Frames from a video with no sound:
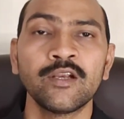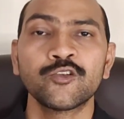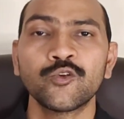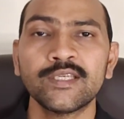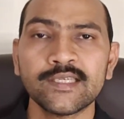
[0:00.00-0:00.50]

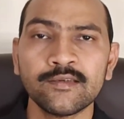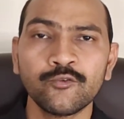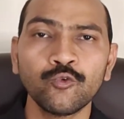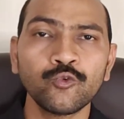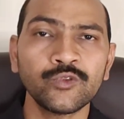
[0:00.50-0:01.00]
So these are
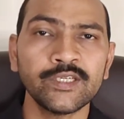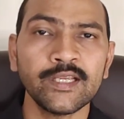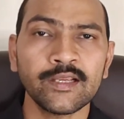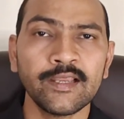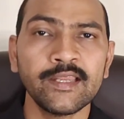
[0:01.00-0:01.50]
2 to
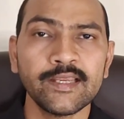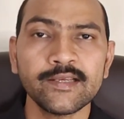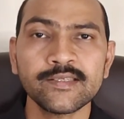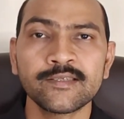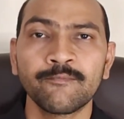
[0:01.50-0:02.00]
3
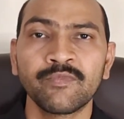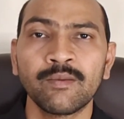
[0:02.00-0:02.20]
areas: